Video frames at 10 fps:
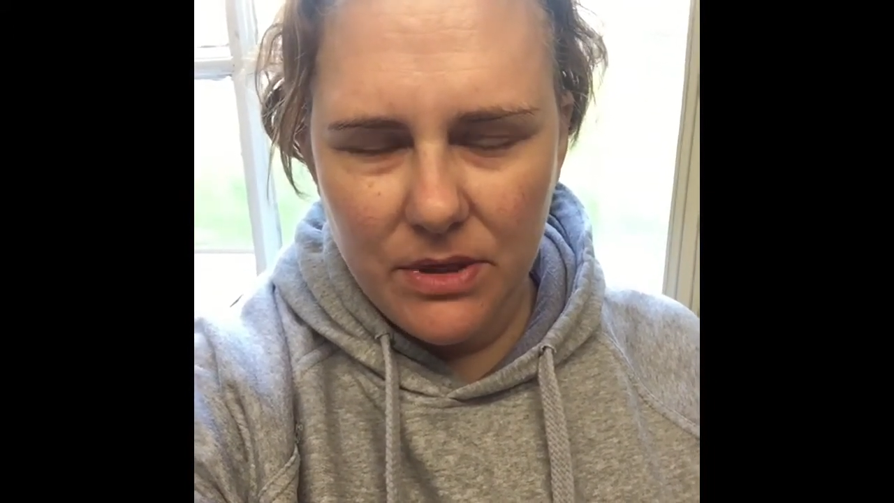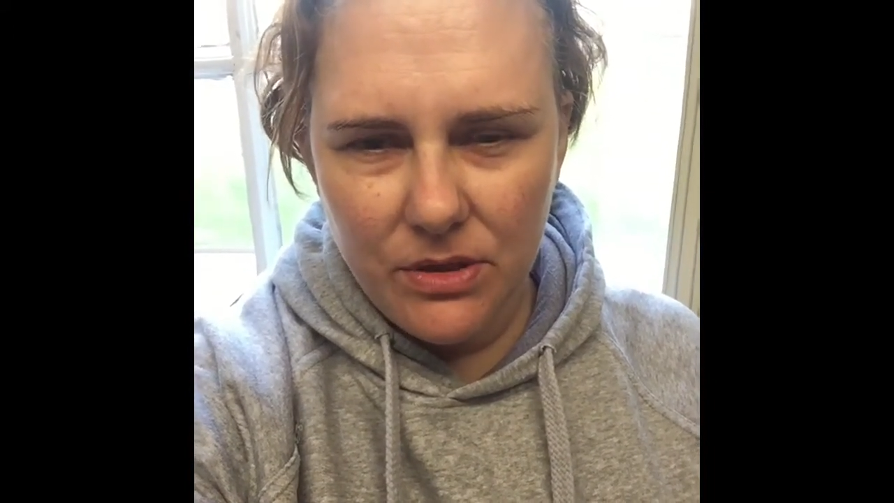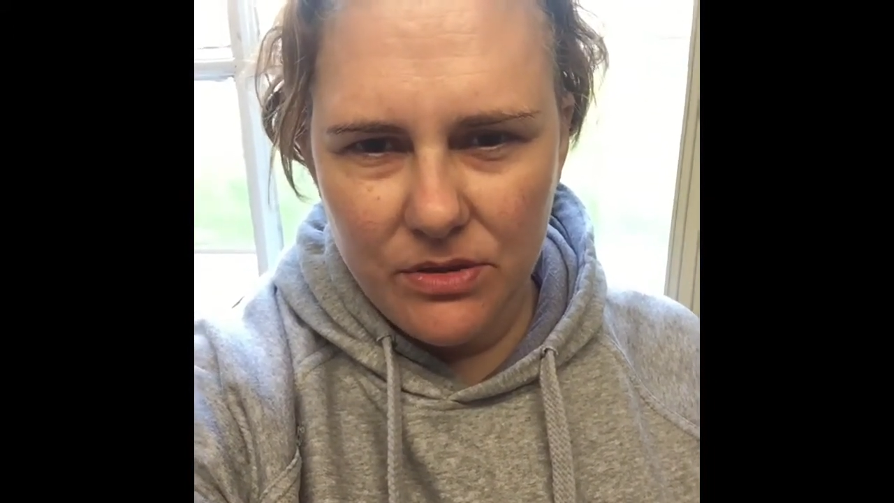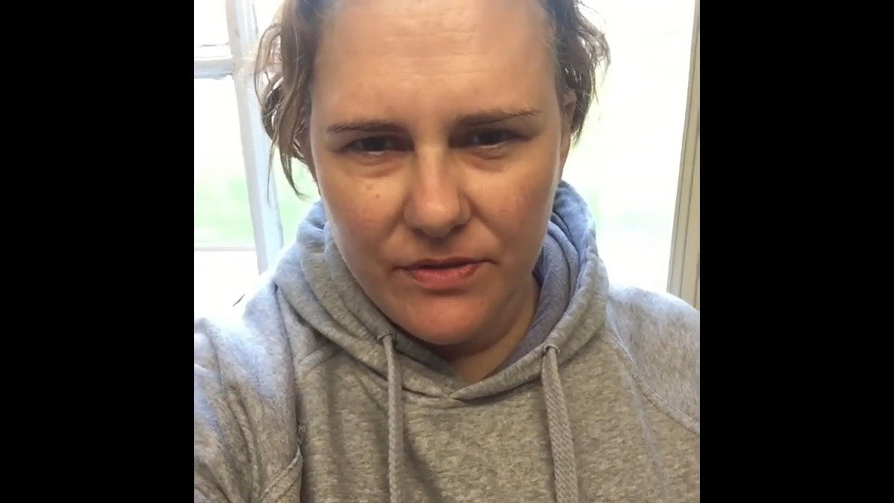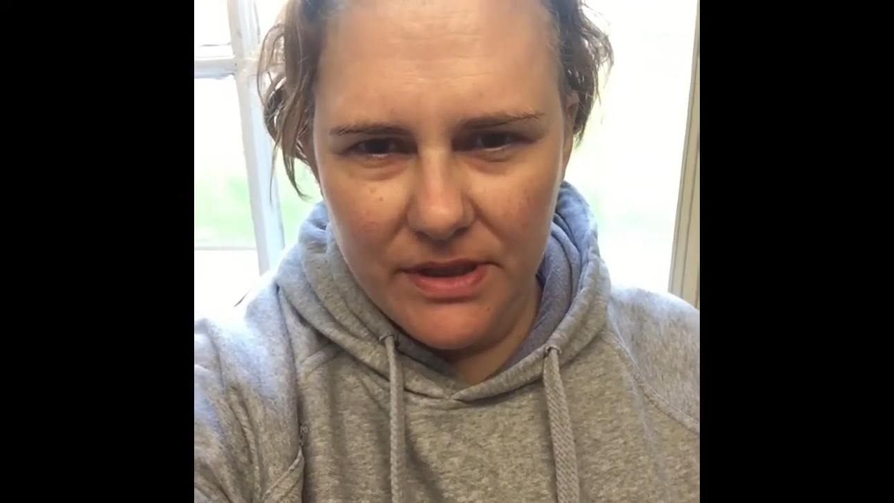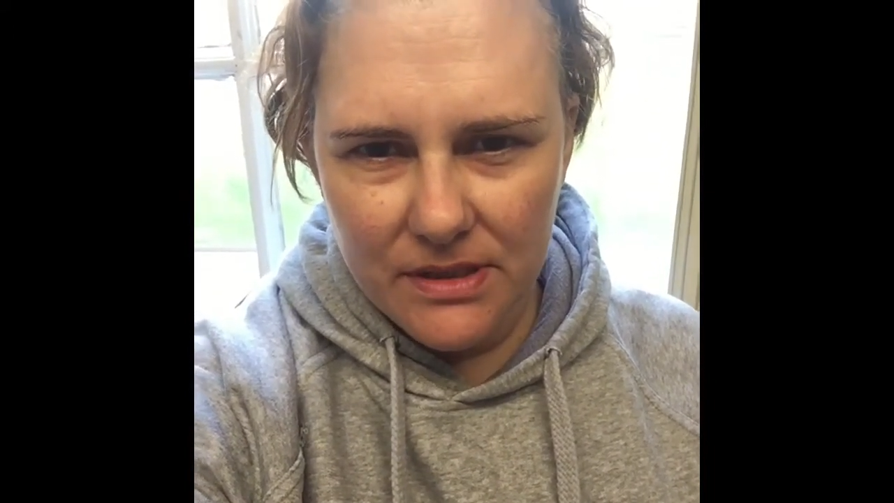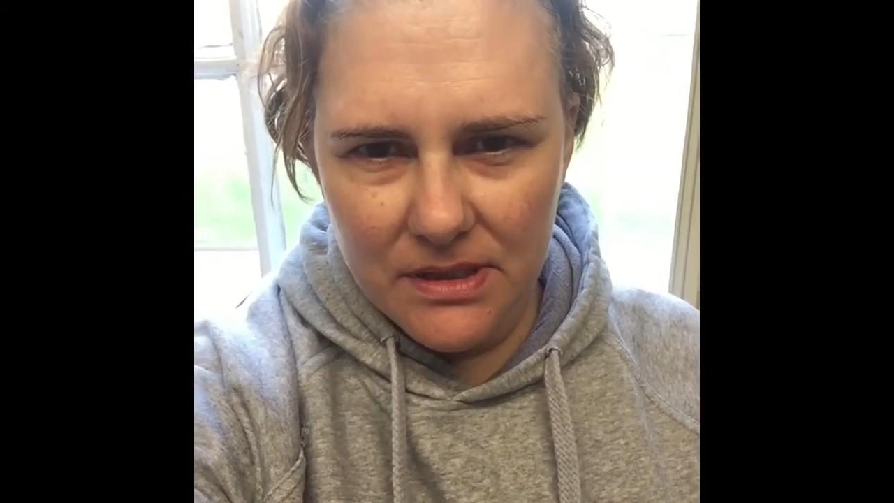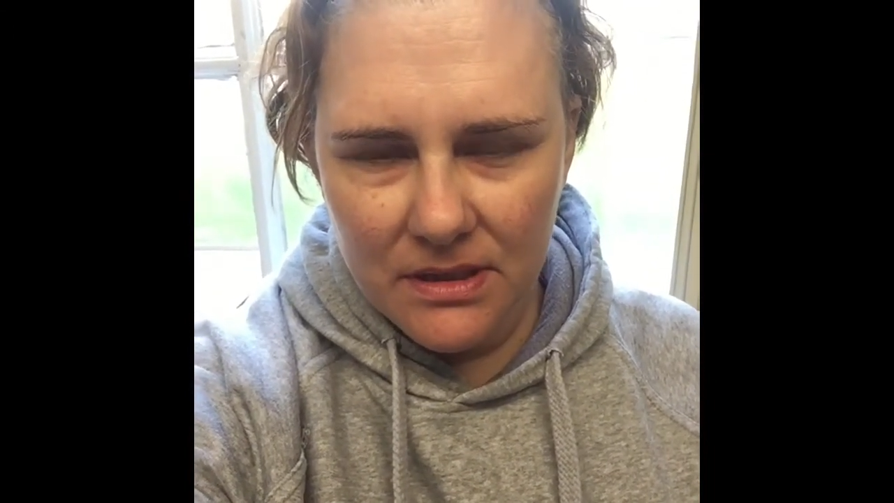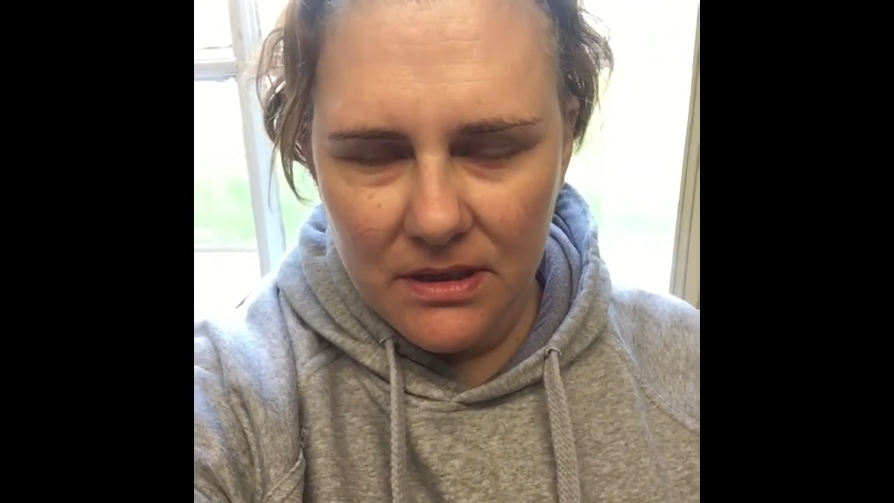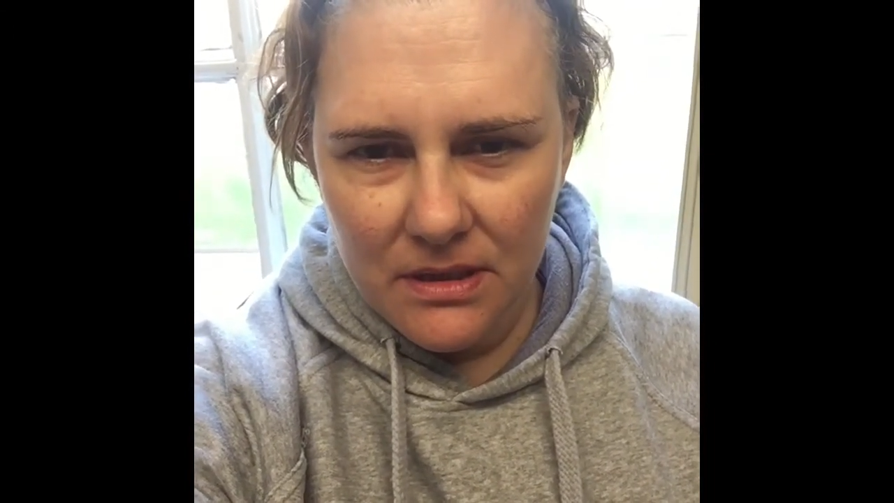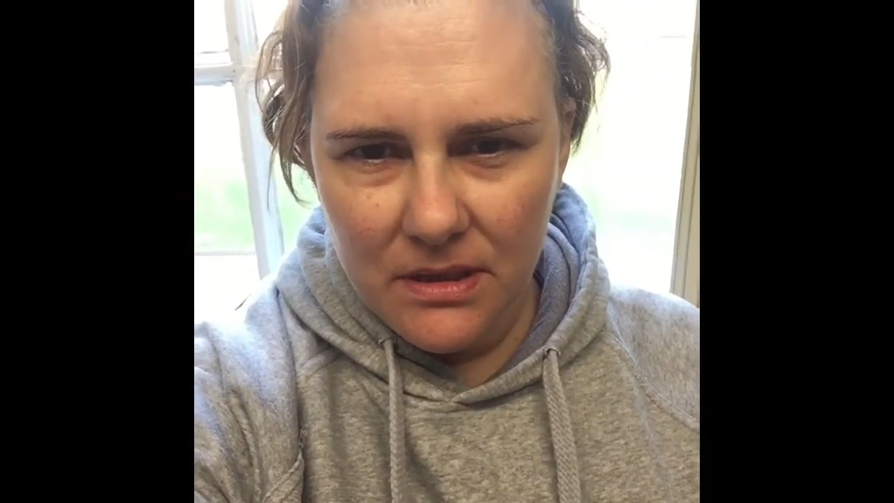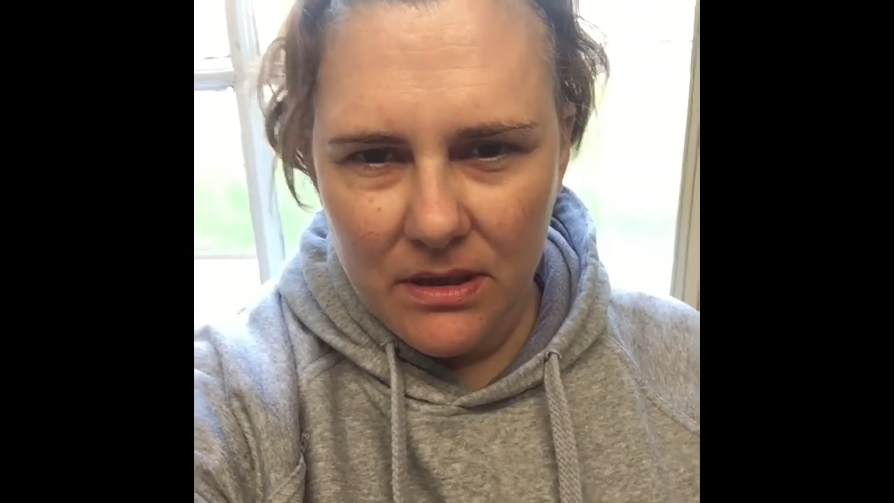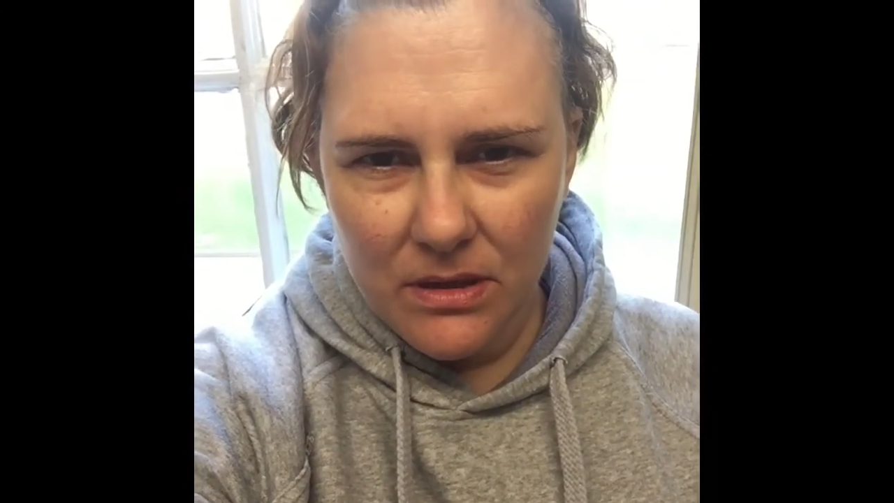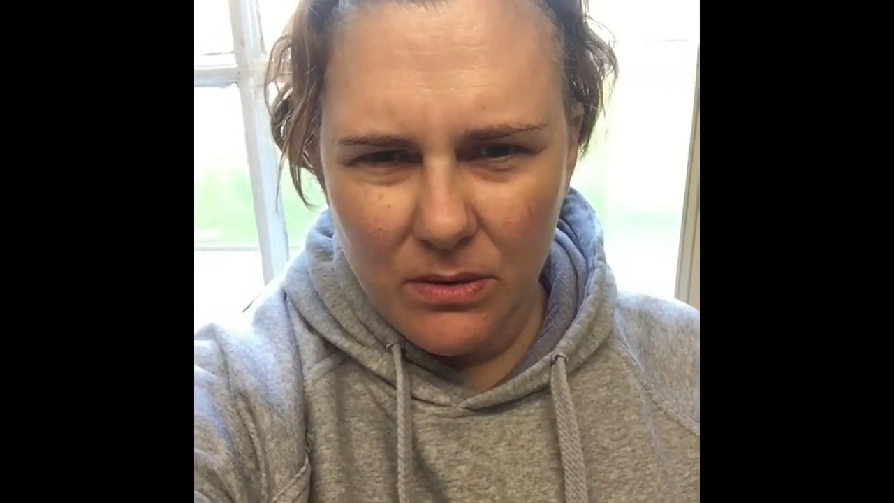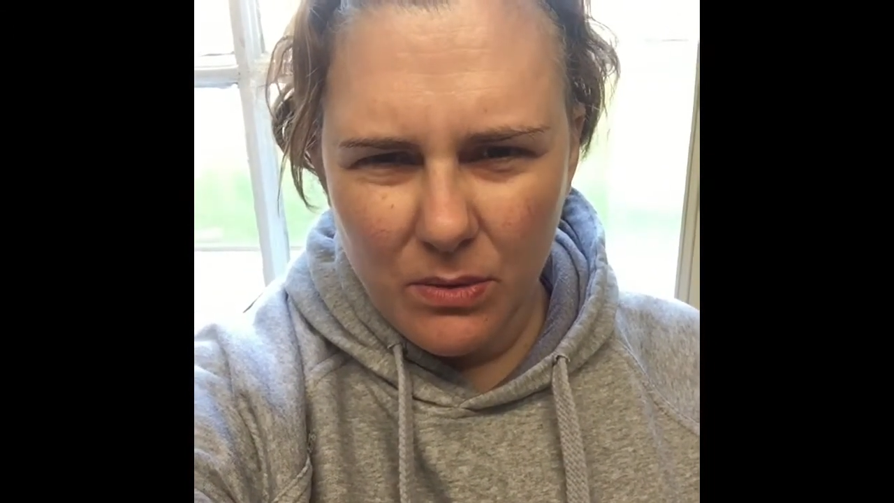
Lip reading: My neutrophils are